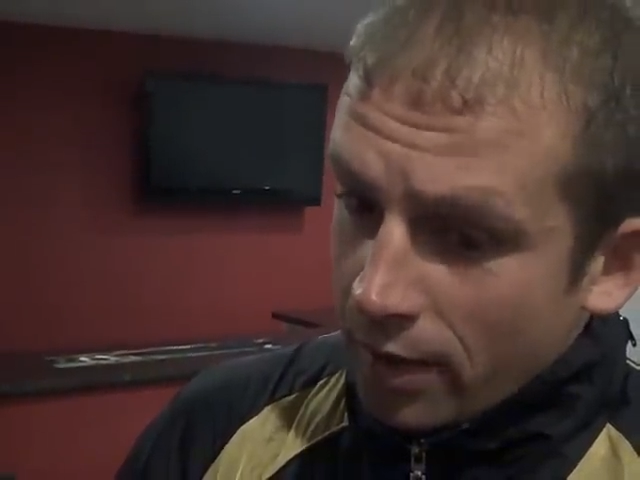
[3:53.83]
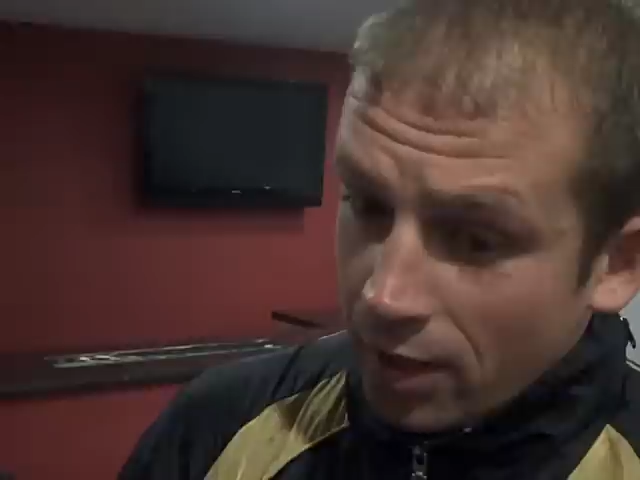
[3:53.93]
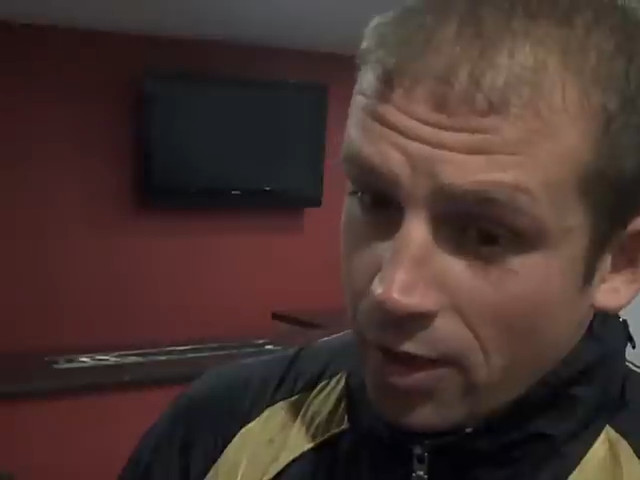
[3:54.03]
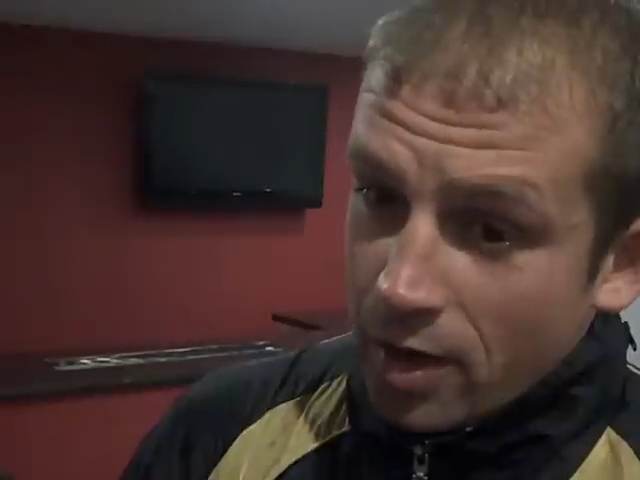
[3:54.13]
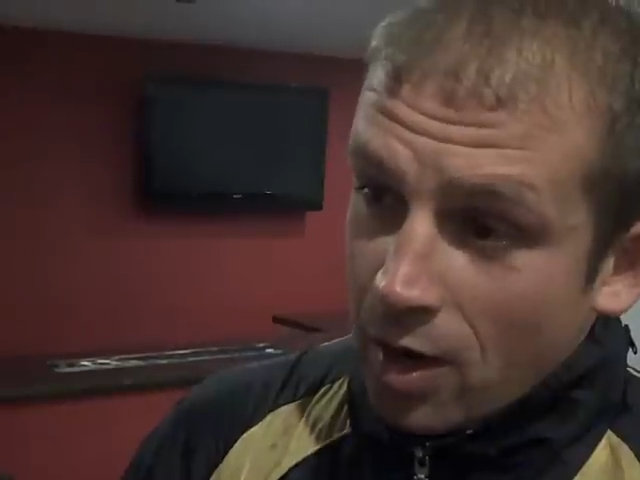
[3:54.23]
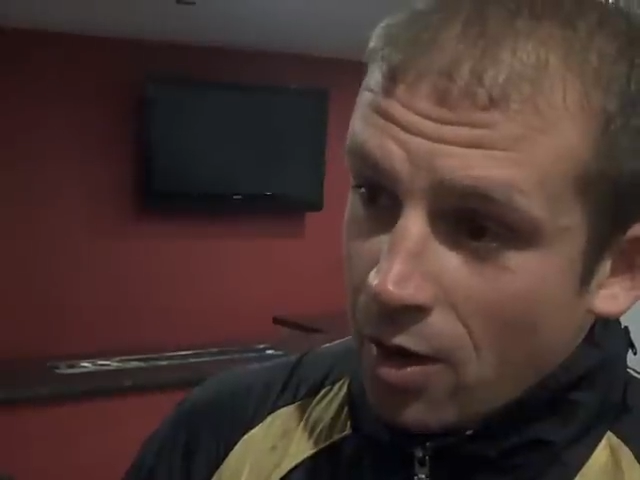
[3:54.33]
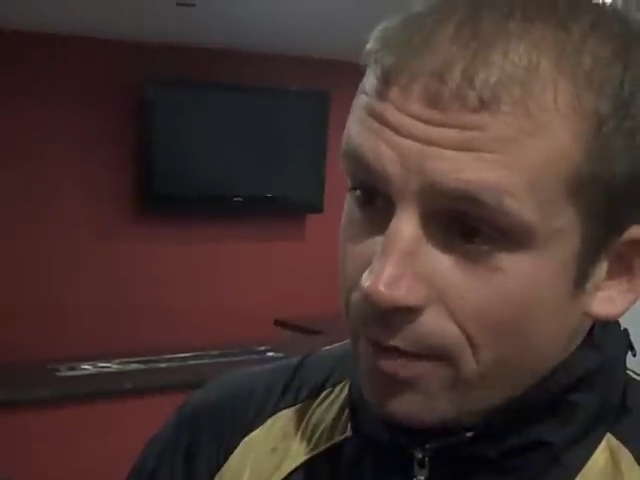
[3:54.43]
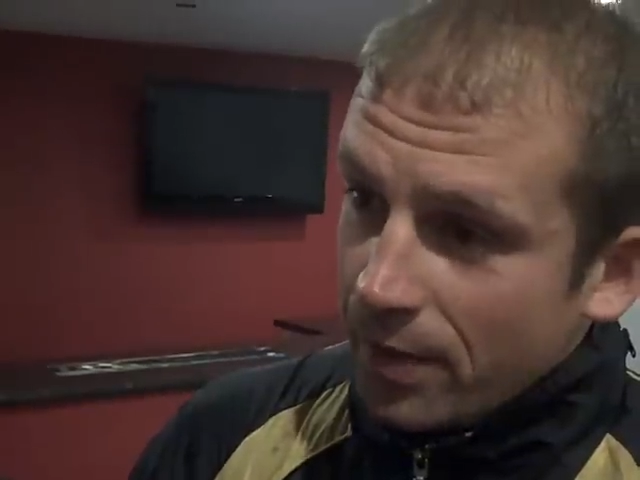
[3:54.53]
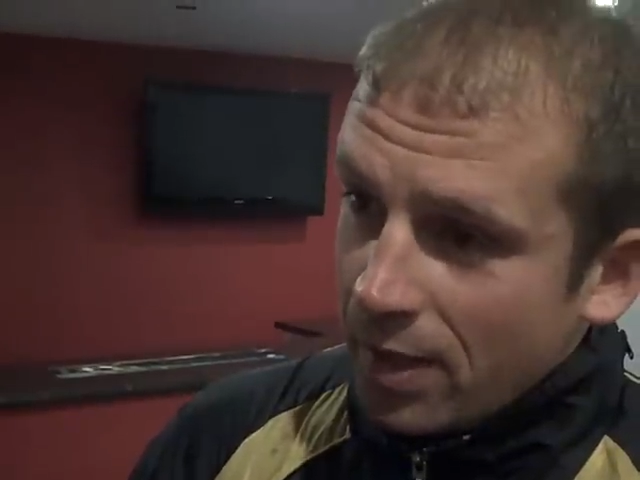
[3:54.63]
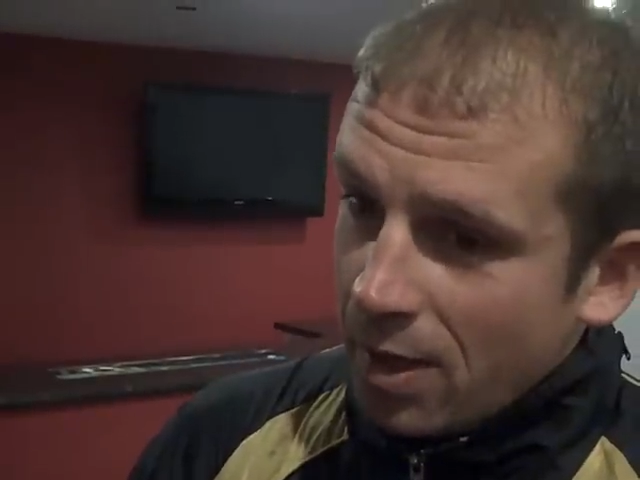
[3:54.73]
They'll learn a
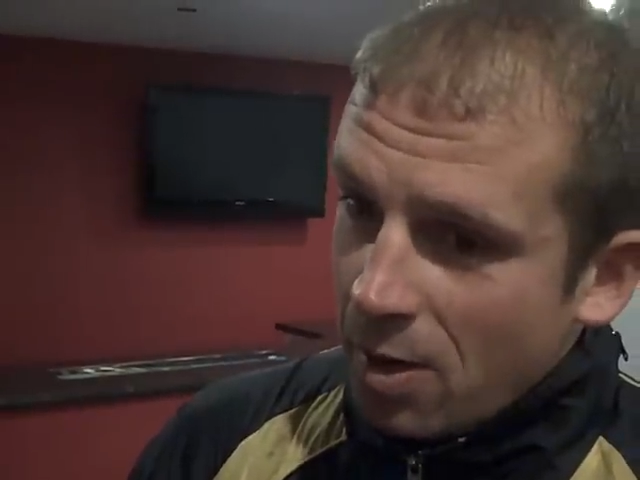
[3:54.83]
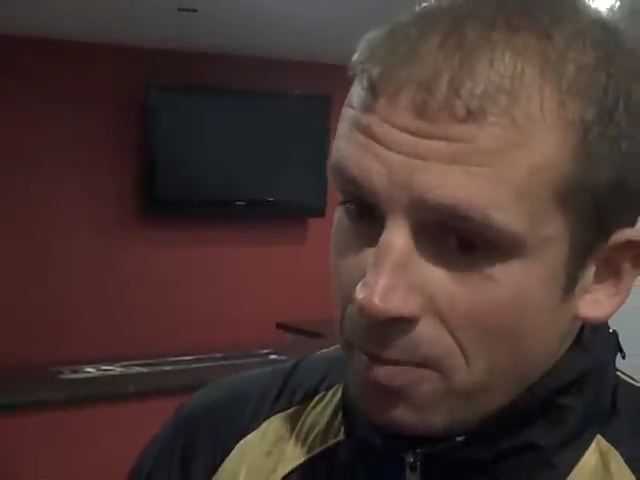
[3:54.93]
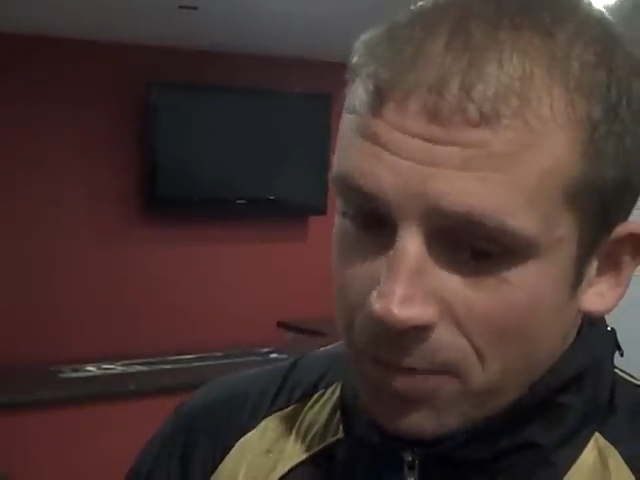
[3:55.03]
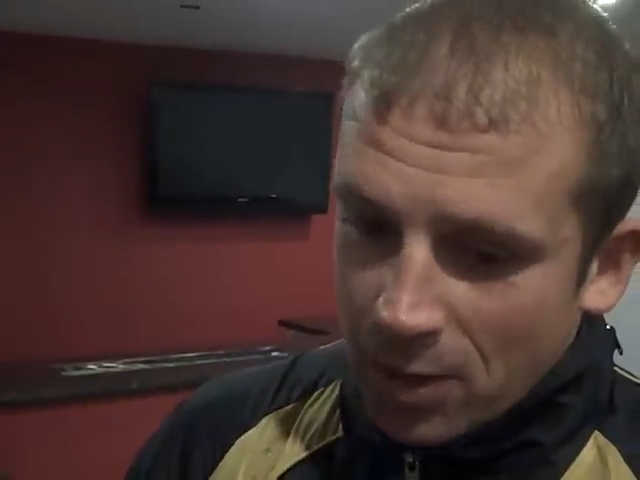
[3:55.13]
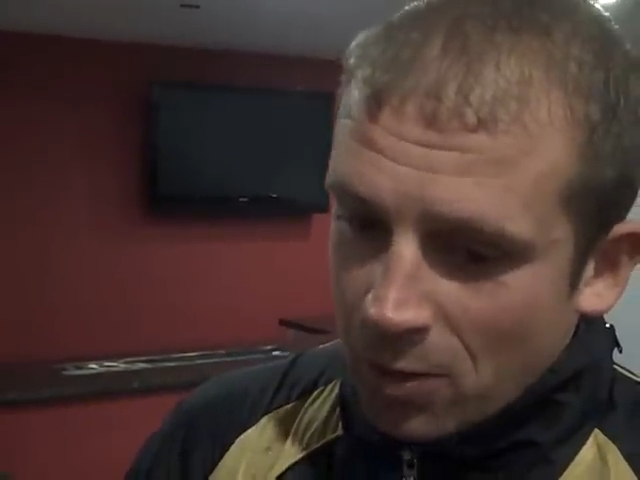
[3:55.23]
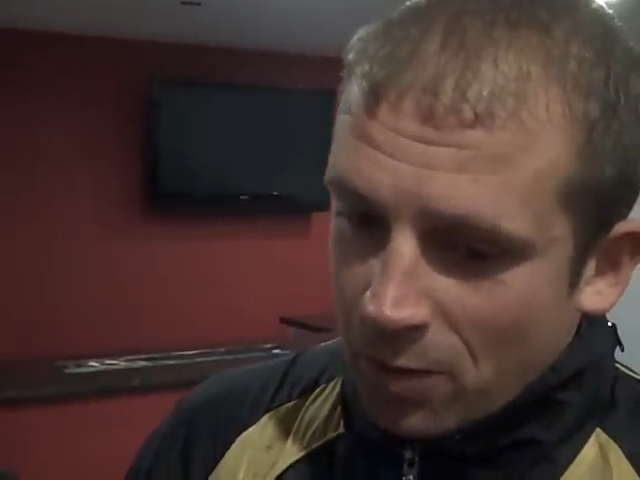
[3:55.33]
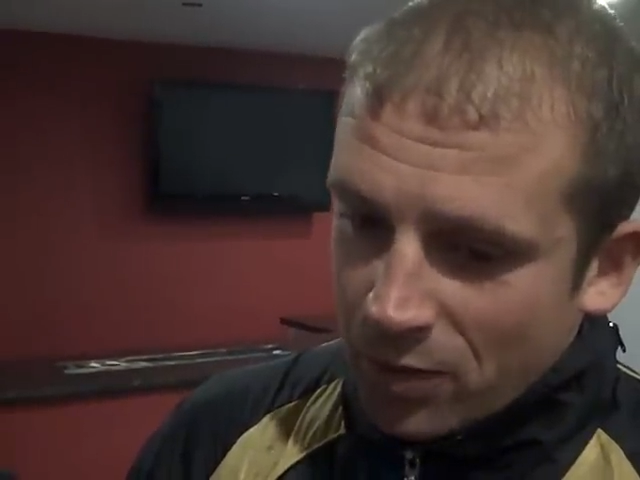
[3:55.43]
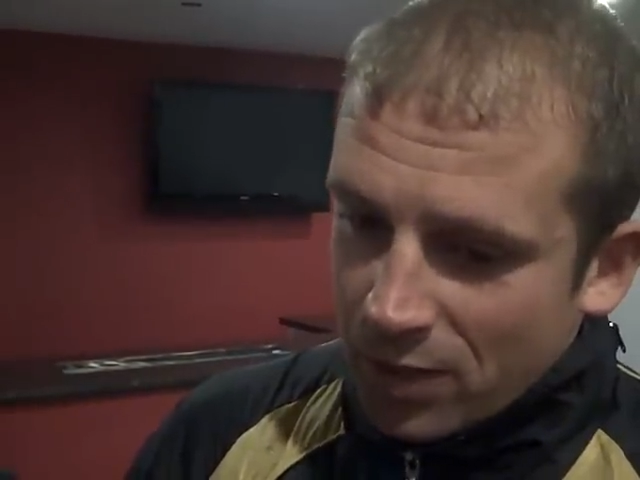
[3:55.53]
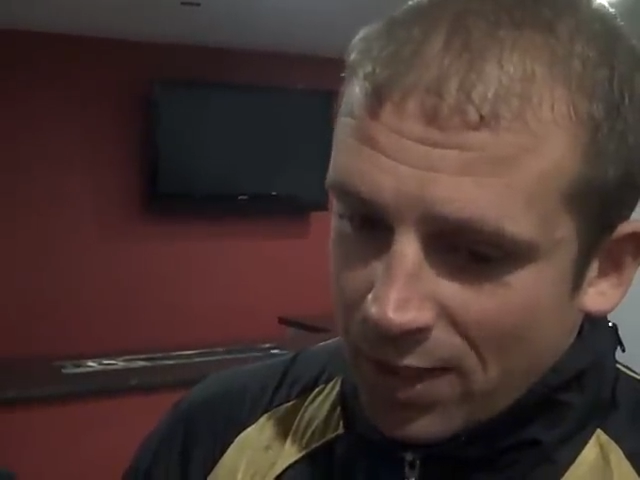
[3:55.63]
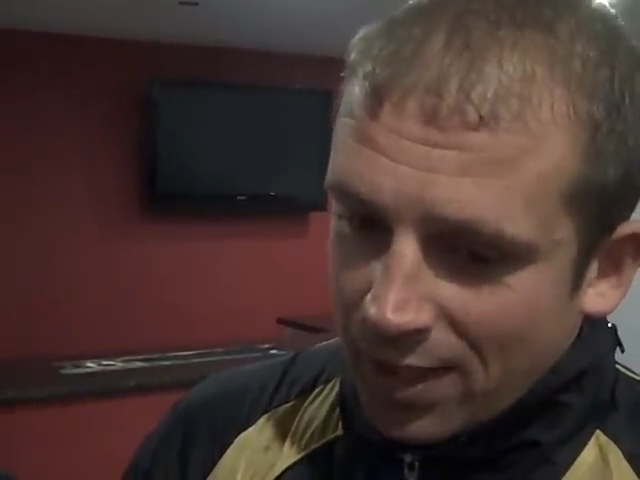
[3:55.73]
lot, you know,
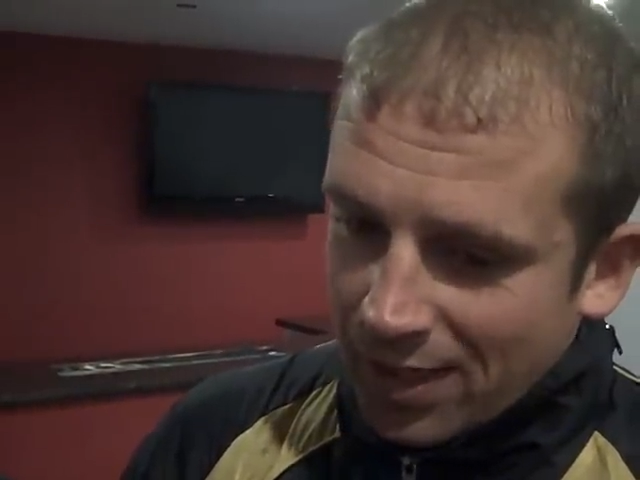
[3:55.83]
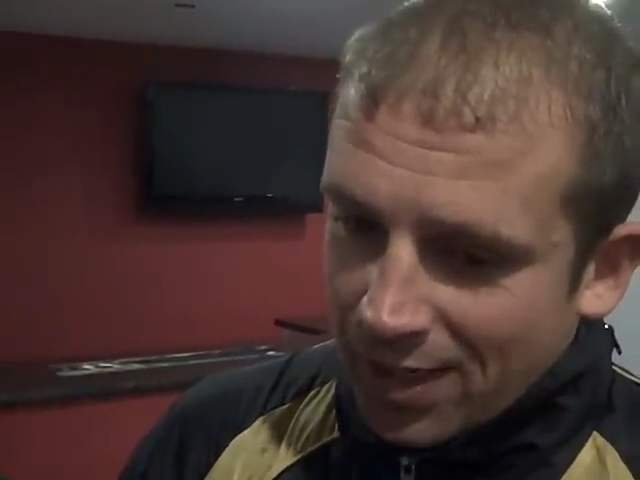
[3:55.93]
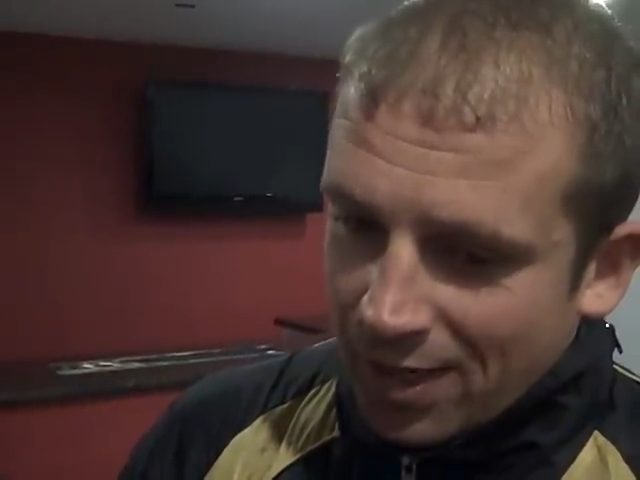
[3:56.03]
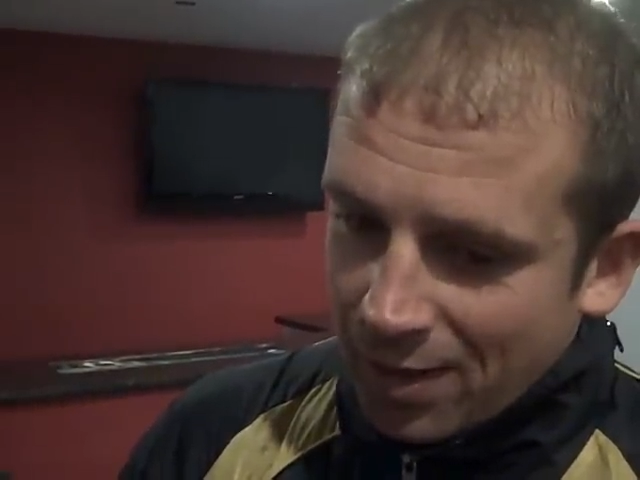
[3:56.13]
obviously...